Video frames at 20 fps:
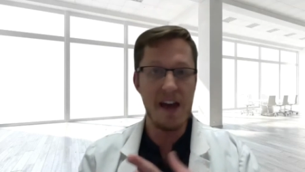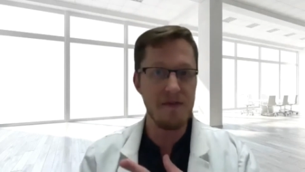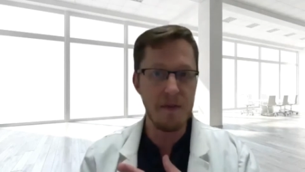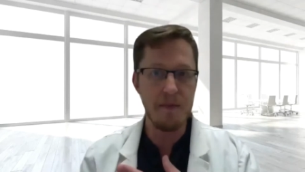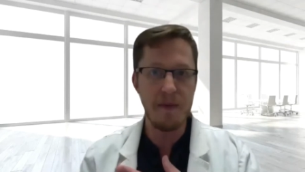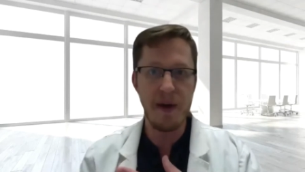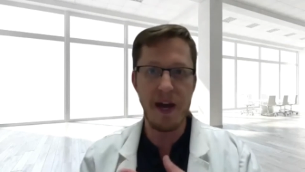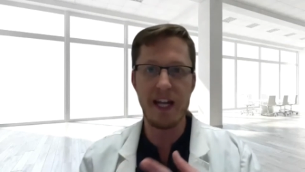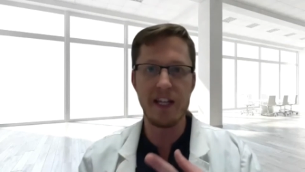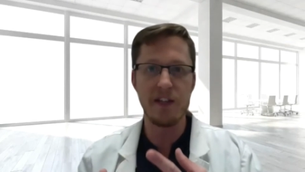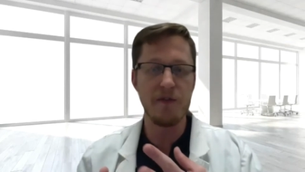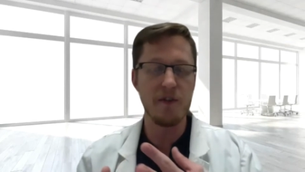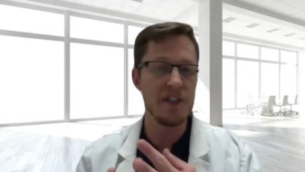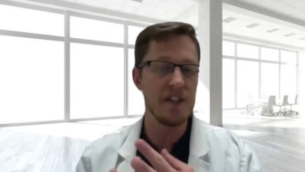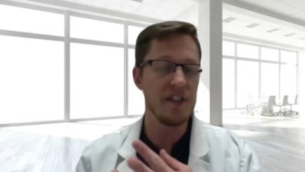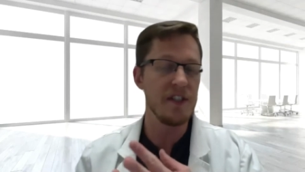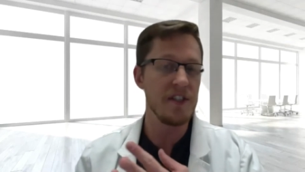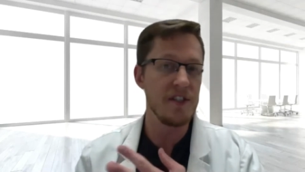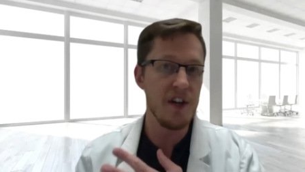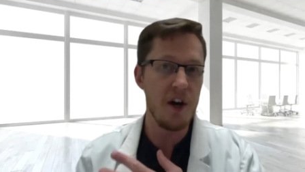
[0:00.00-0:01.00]
pains
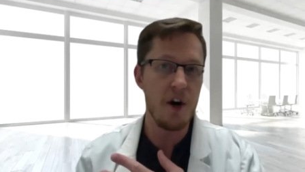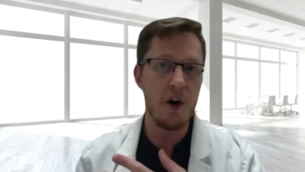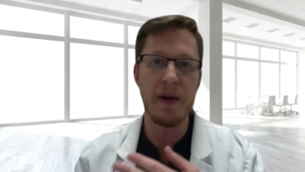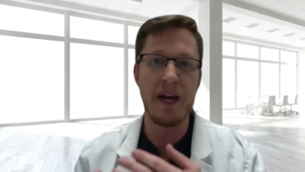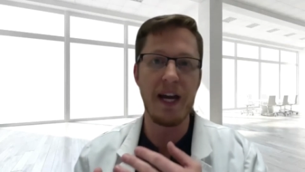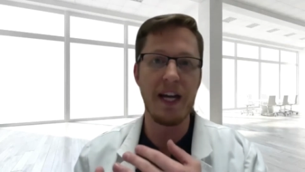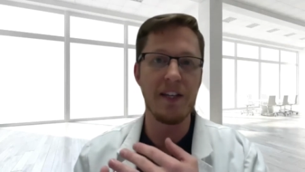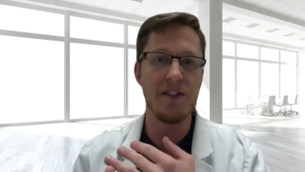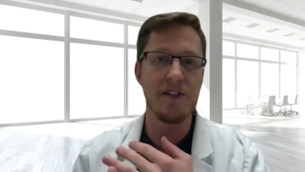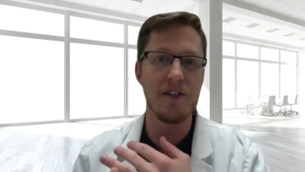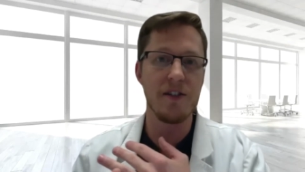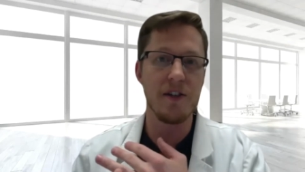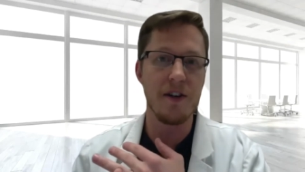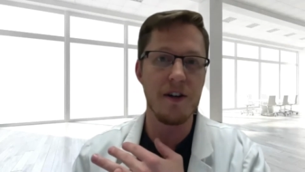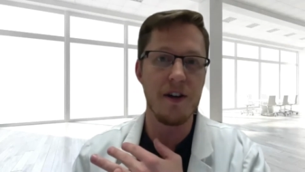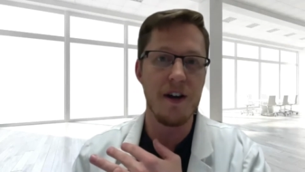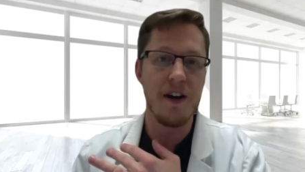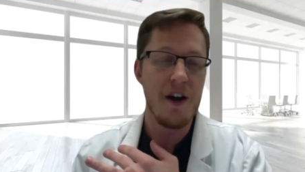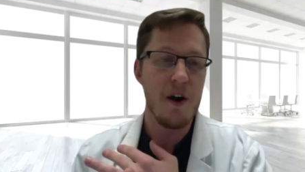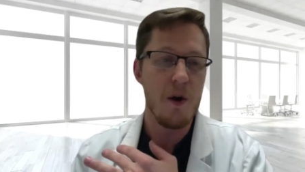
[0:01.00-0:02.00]
versus dull pains
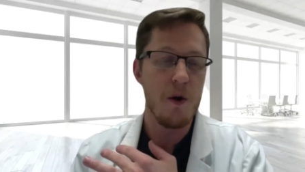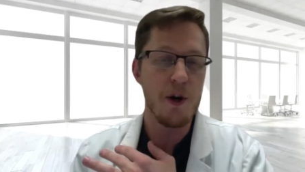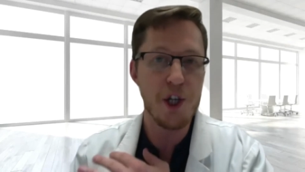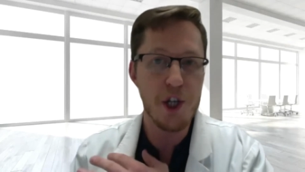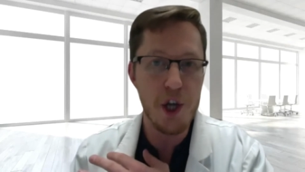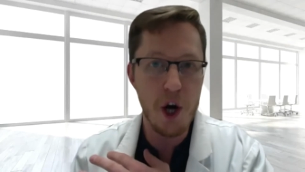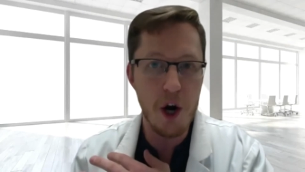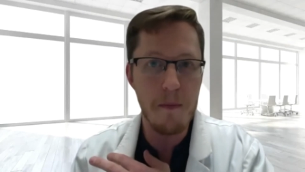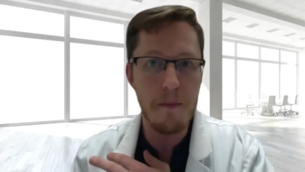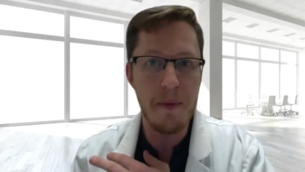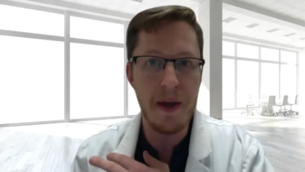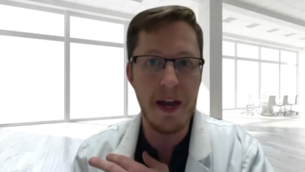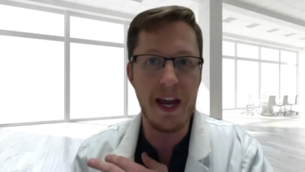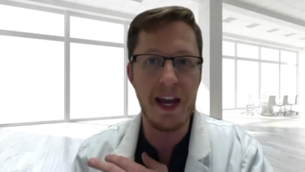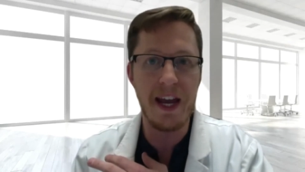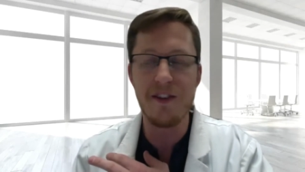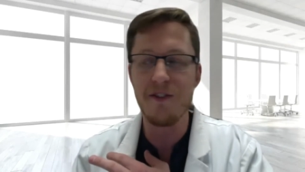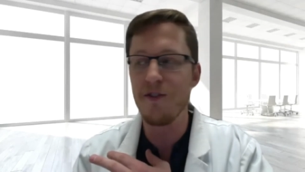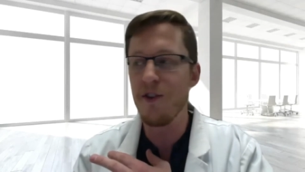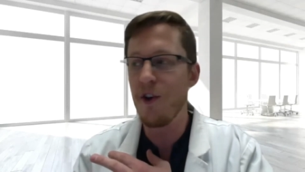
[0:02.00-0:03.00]
or sharp
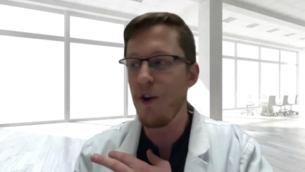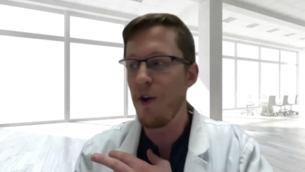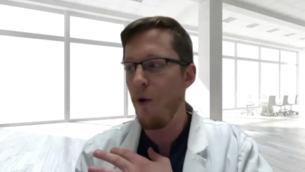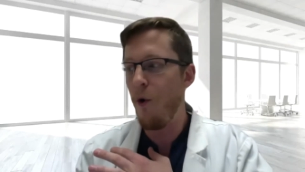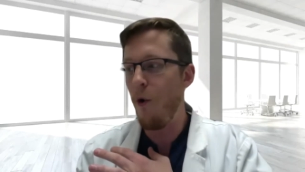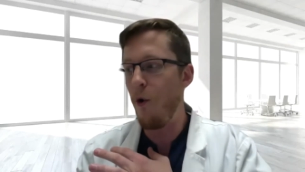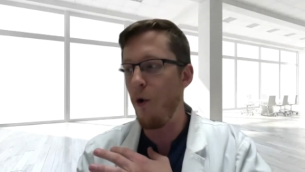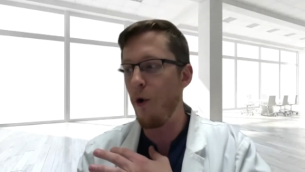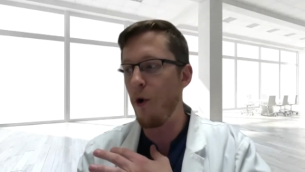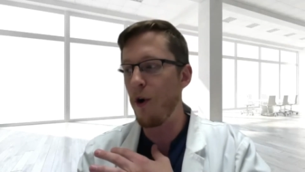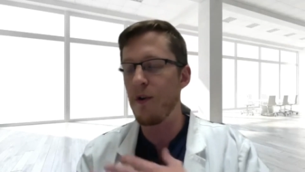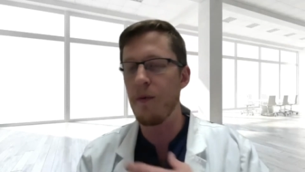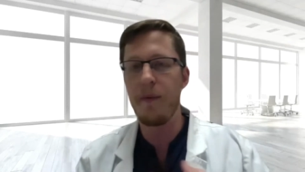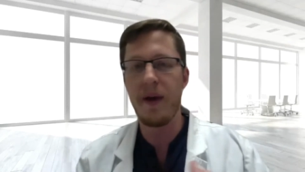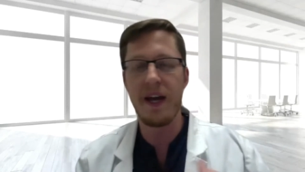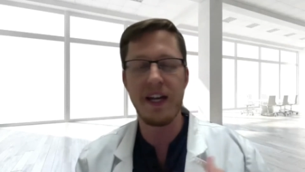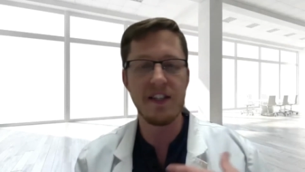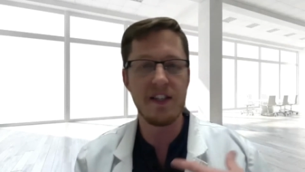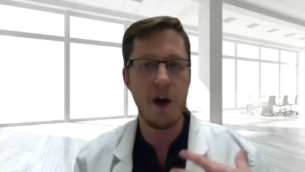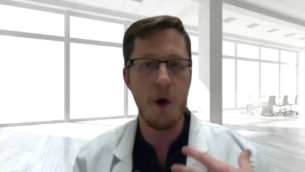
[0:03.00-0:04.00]
pains, or
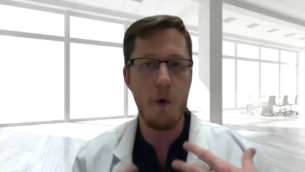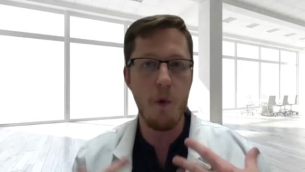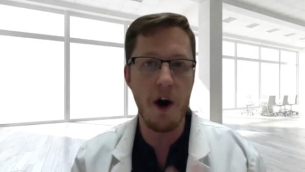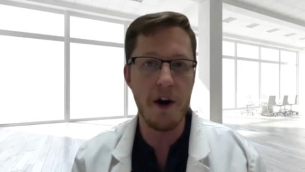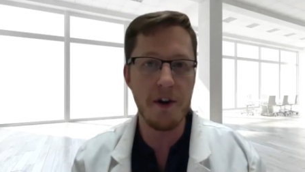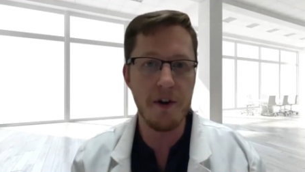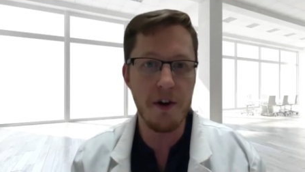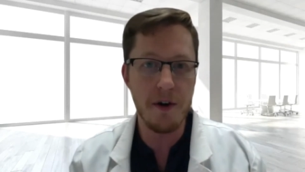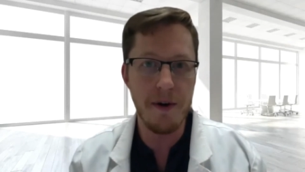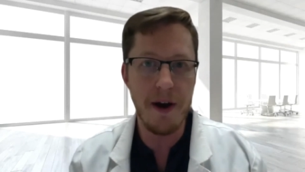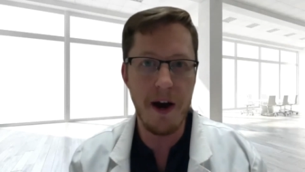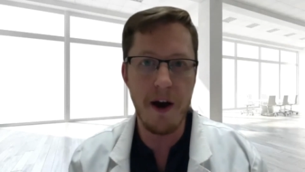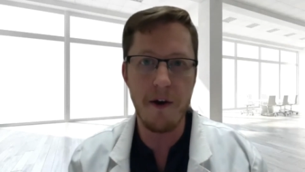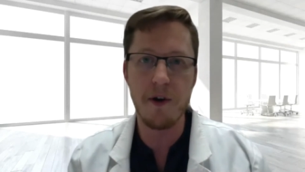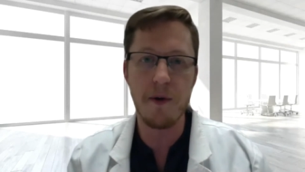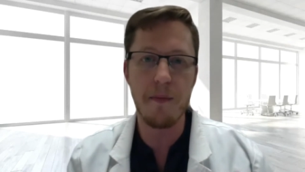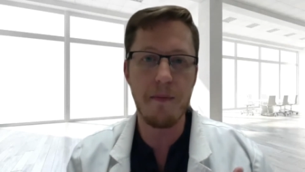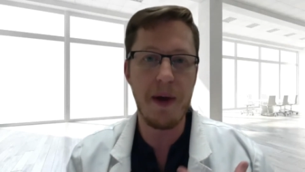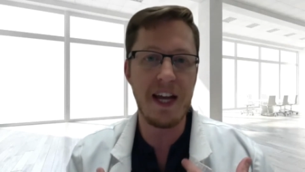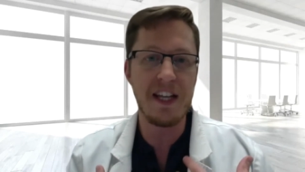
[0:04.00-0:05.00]
pains that wander around,
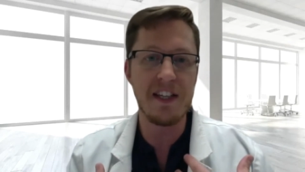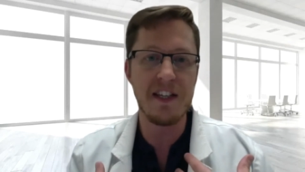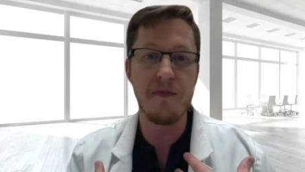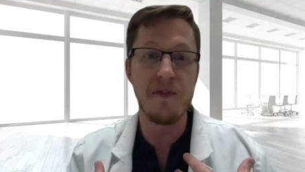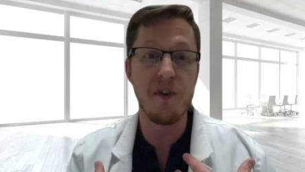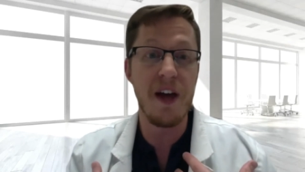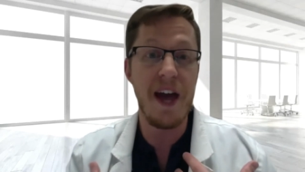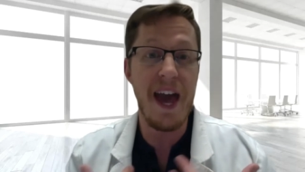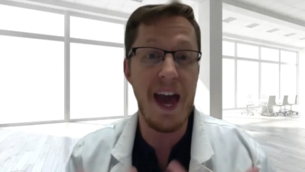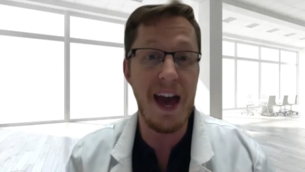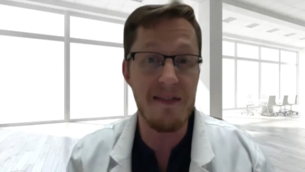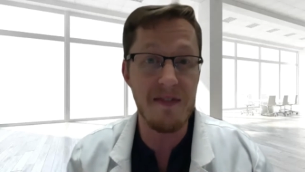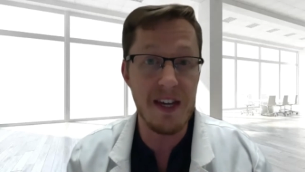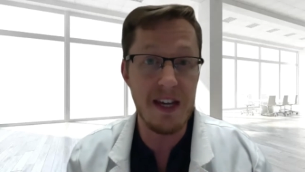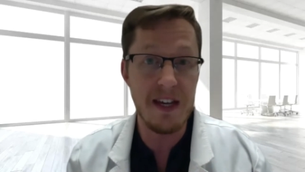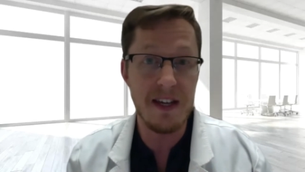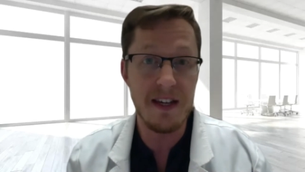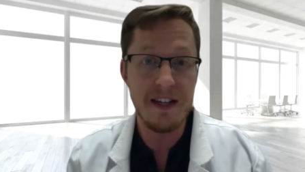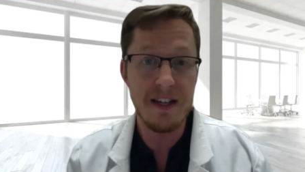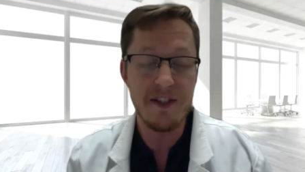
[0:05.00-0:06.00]
or pains that feel heavy.